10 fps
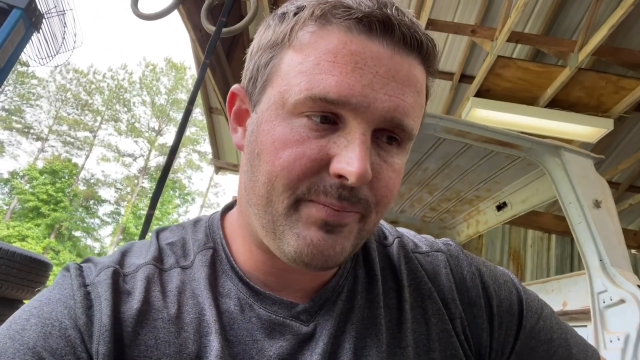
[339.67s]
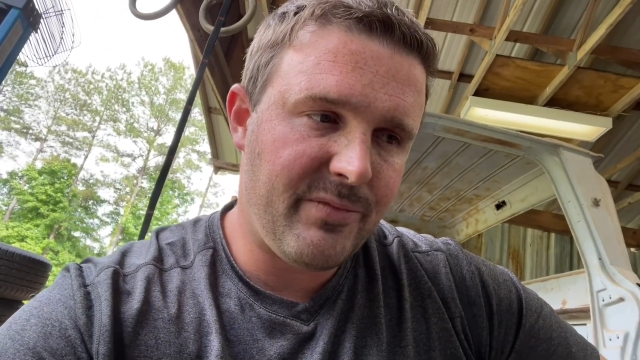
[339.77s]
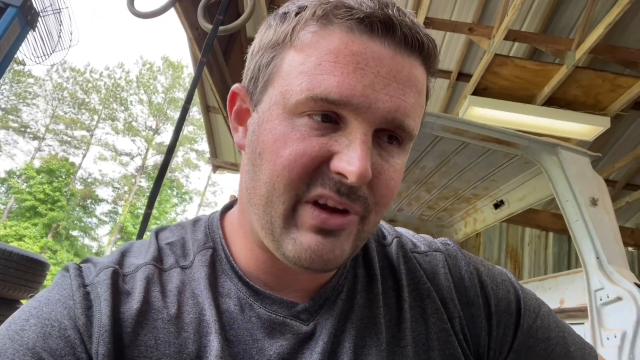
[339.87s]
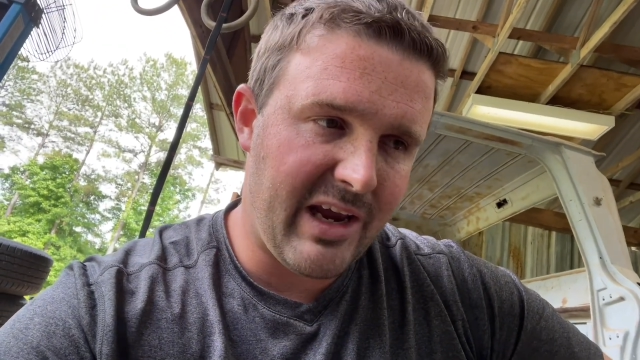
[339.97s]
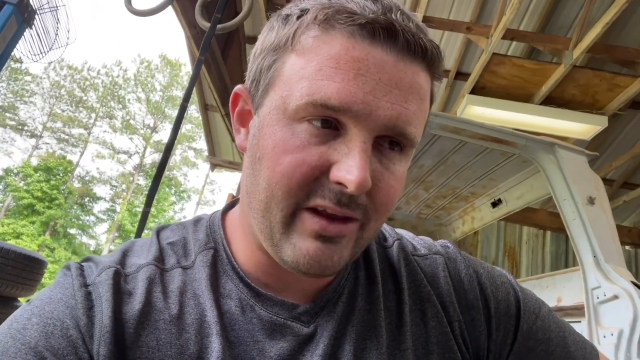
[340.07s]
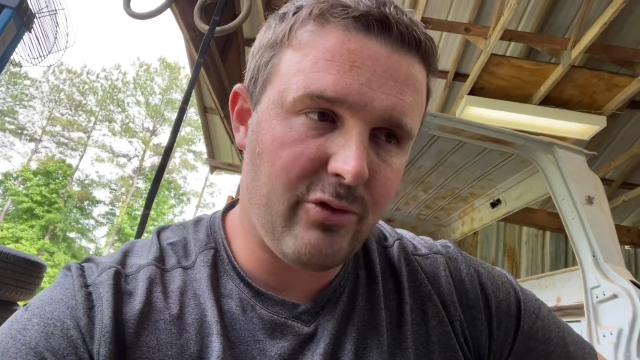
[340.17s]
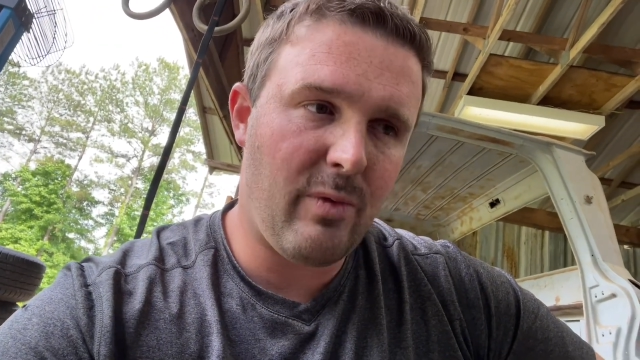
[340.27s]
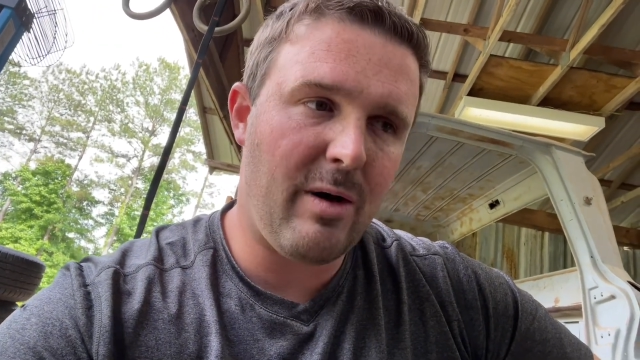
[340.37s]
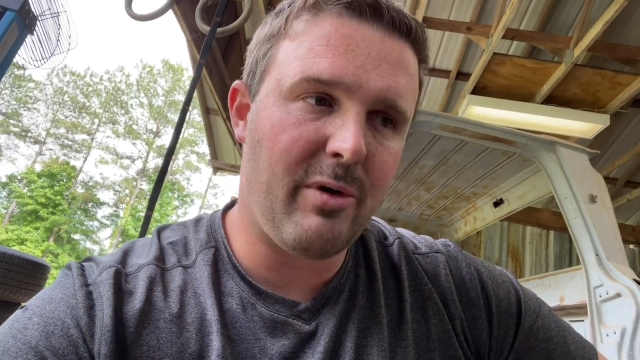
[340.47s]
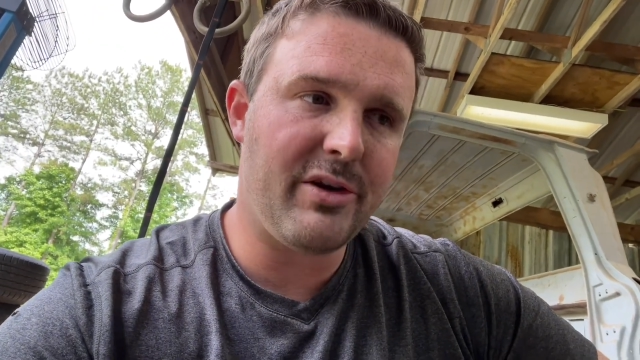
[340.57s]
take those
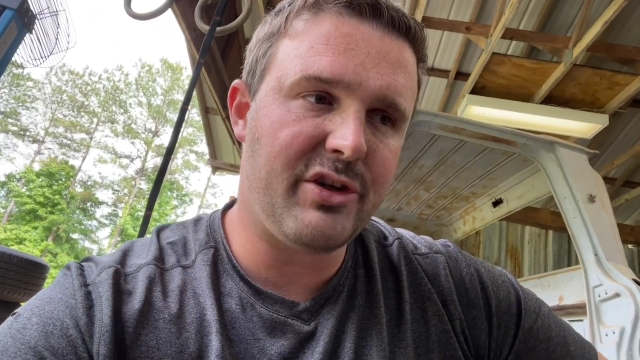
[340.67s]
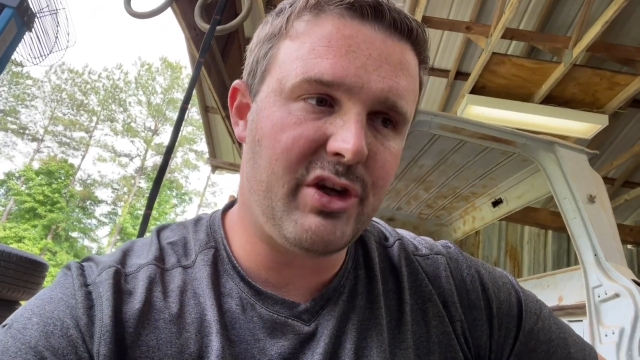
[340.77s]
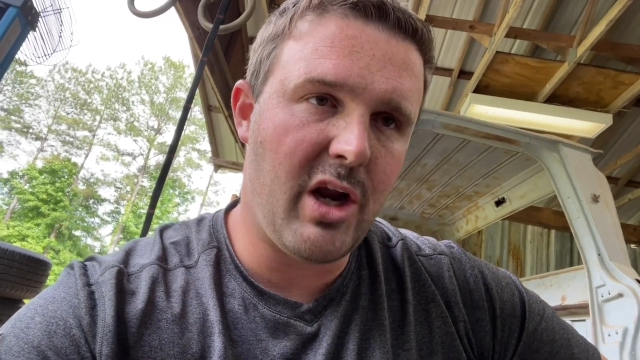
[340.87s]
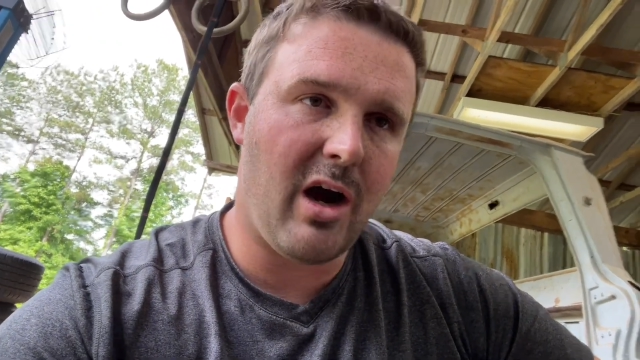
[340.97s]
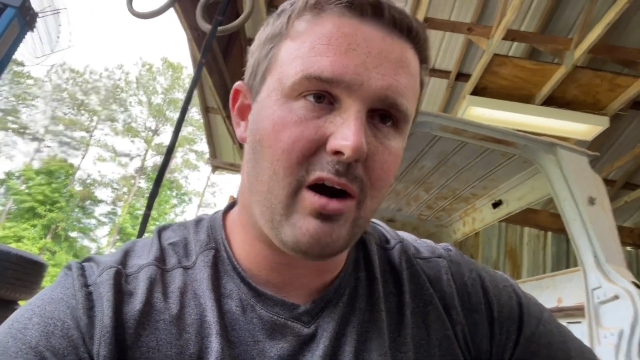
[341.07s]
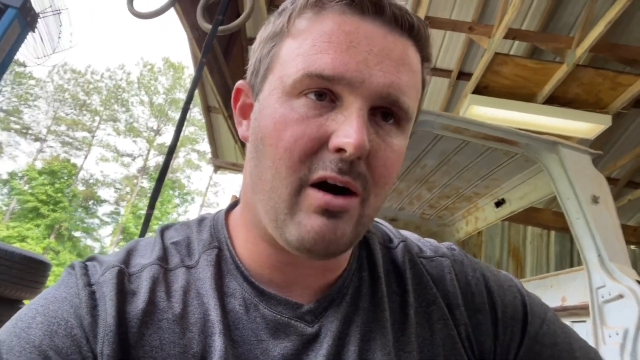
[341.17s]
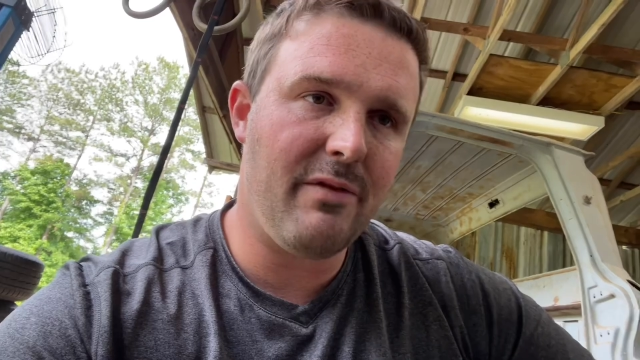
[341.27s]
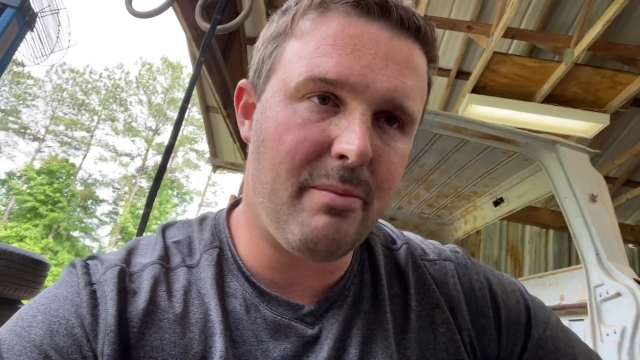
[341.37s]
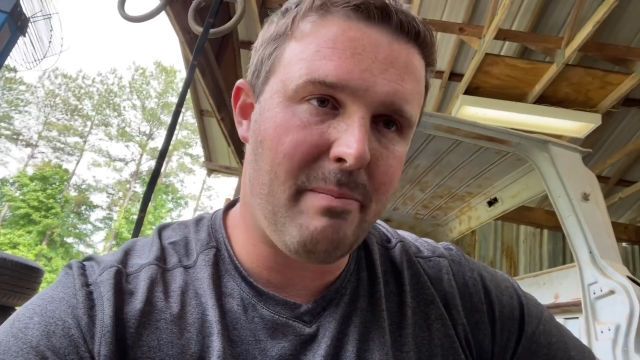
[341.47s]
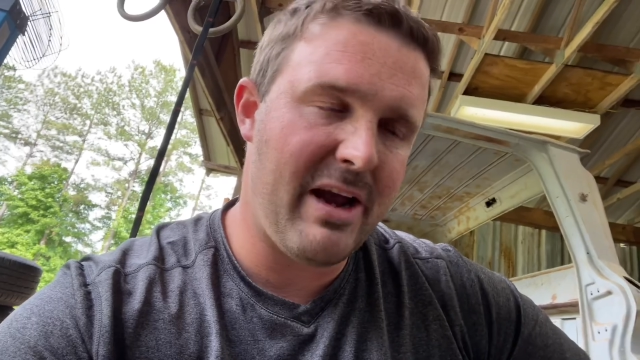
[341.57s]
wire brushes, knock off
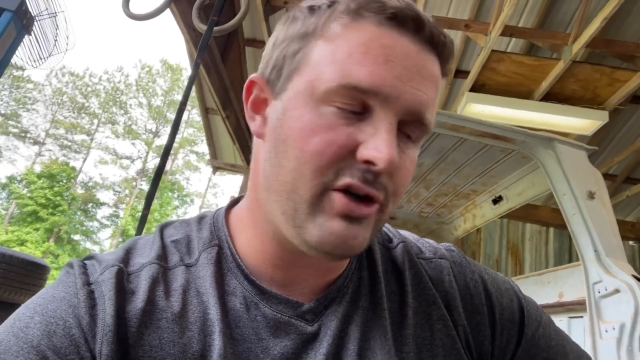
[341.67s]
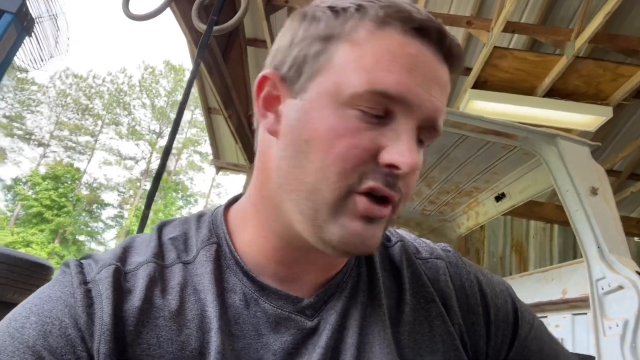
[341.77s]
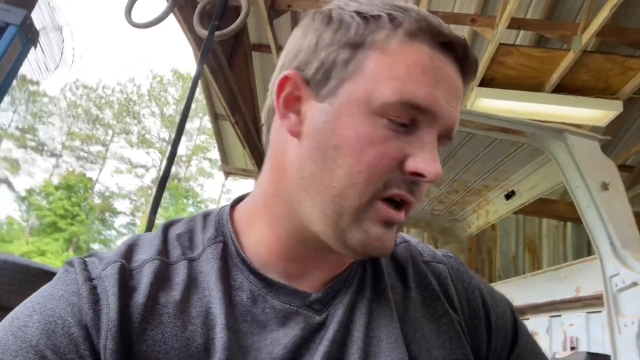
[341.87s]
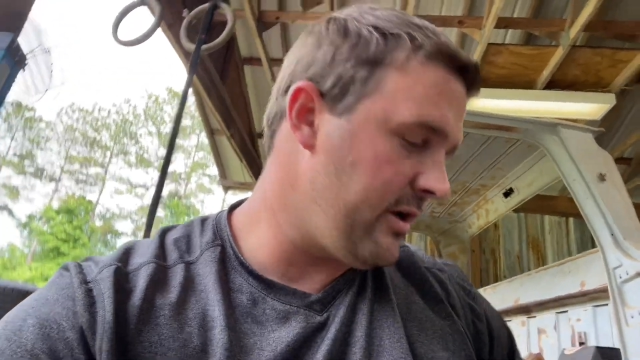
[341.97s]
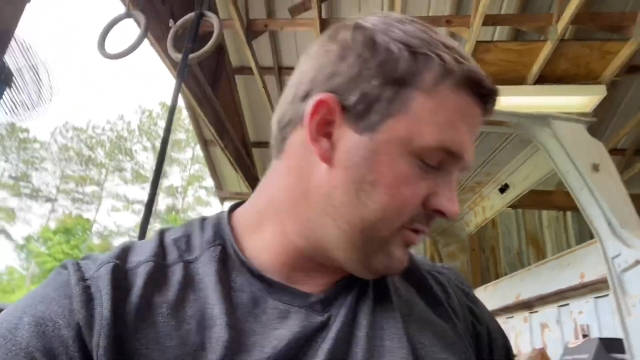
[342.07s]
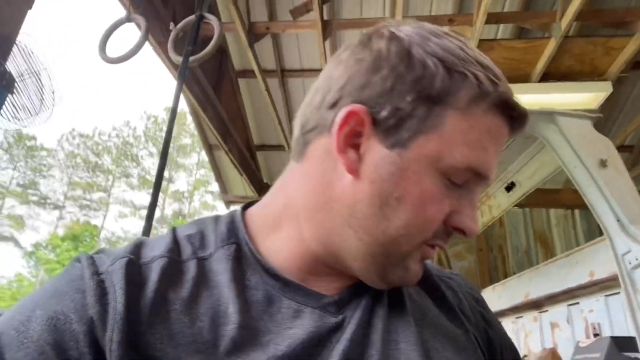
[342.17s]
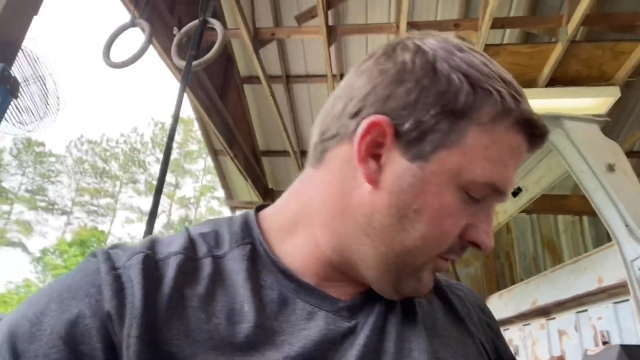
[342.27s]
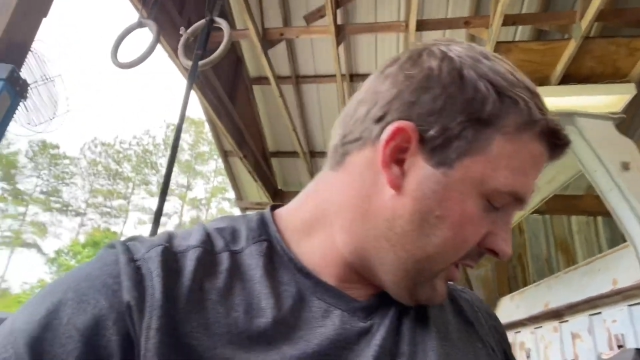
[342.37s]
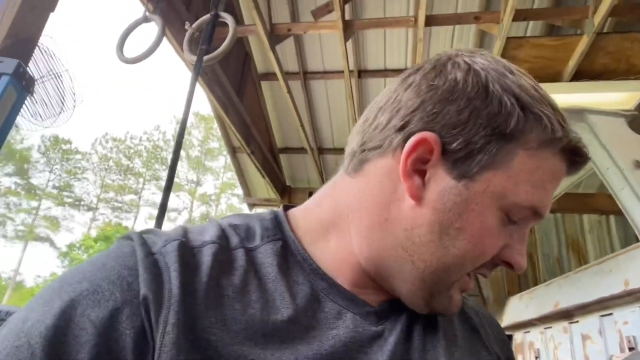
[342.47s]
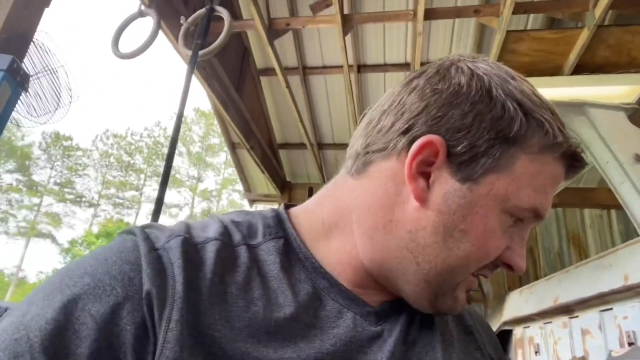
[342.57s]
the major coats of
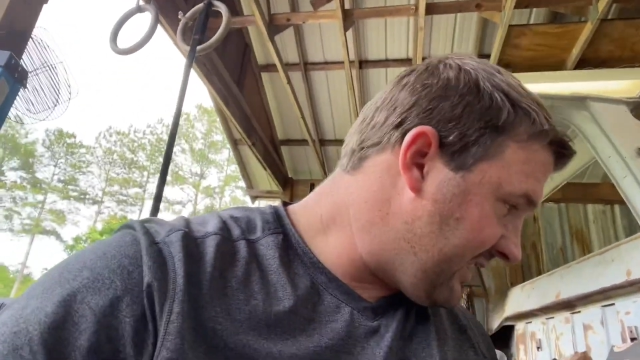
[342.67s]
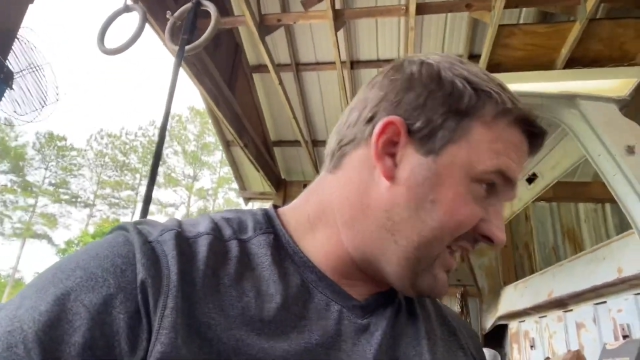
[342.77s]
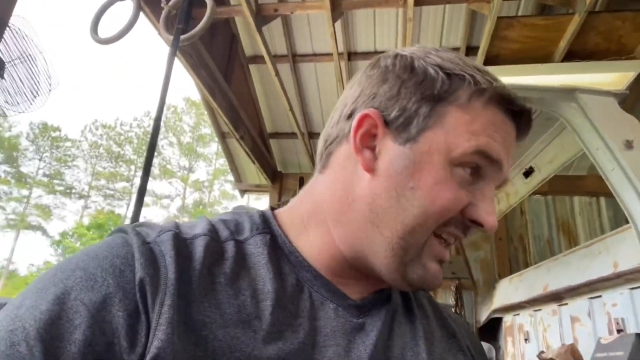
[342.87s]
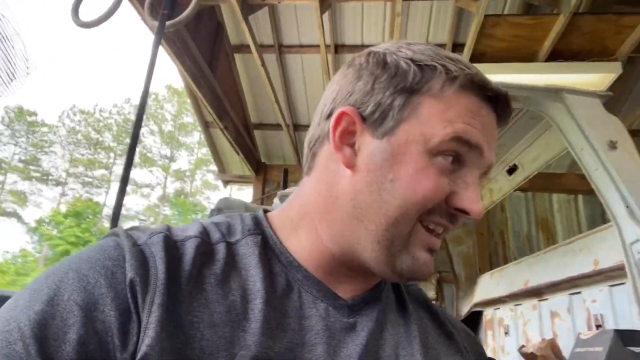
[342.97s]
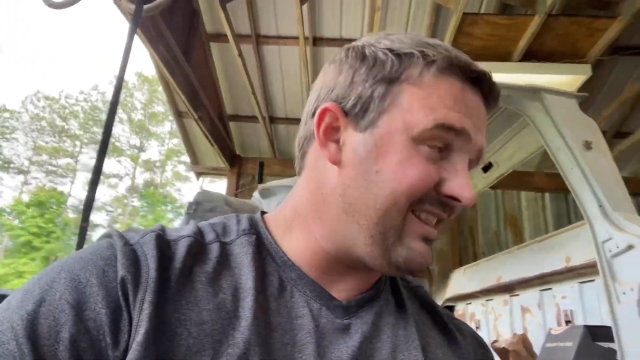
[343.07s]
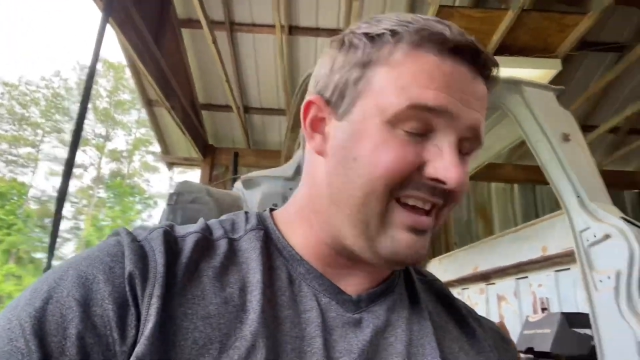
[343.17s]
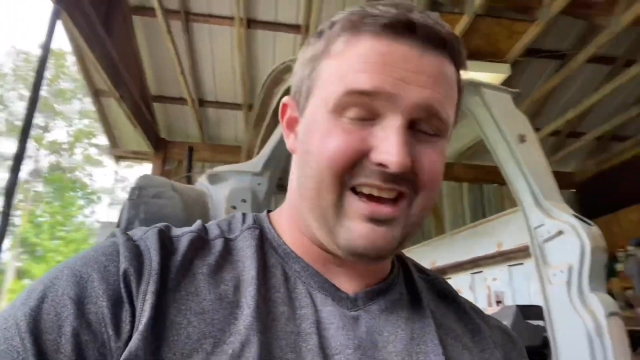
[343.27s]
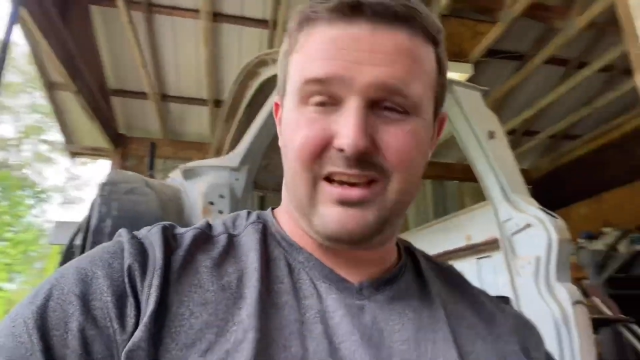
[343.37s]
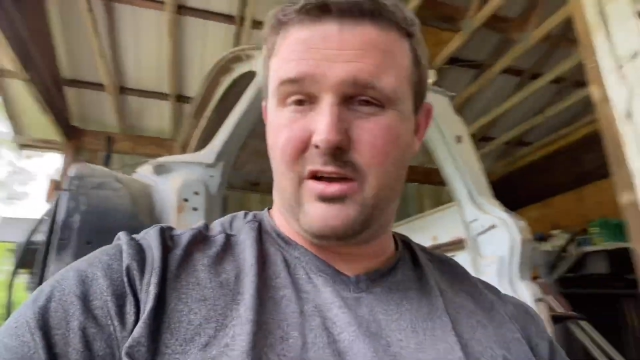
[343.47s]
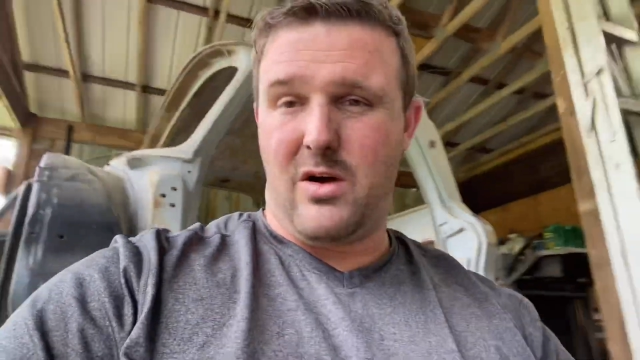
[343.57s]
rust, get
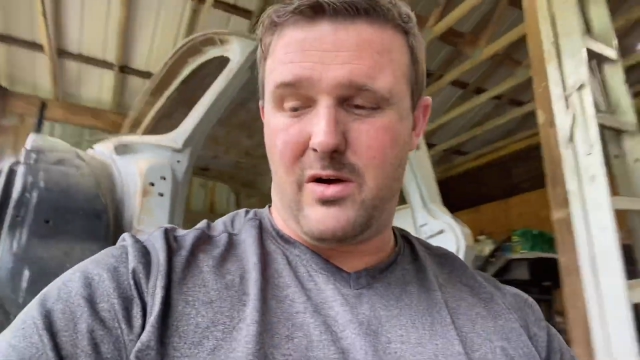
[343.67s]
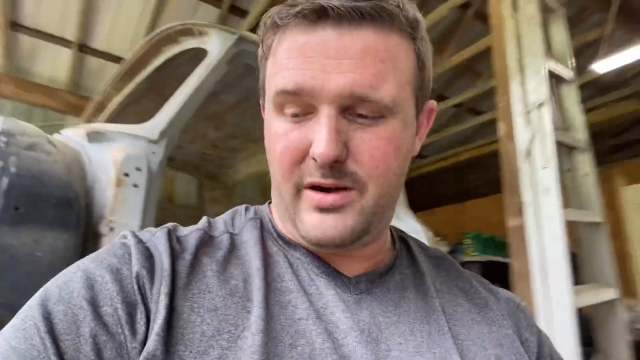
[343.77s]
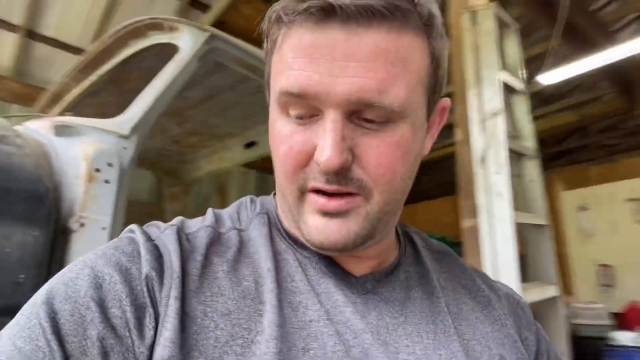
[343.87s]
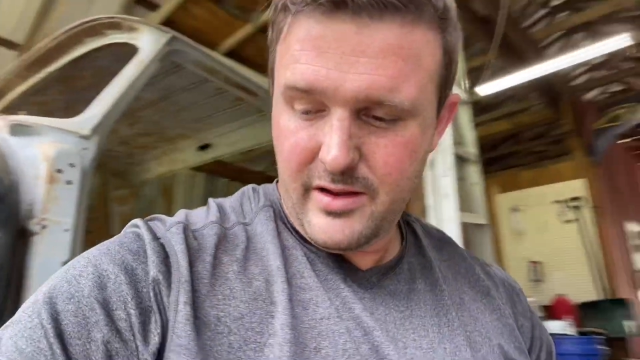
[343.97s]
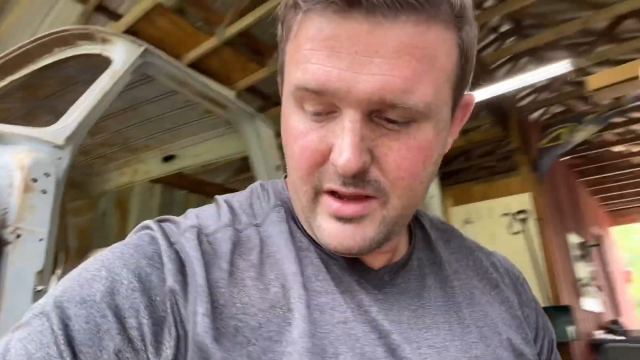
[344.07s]
that gone.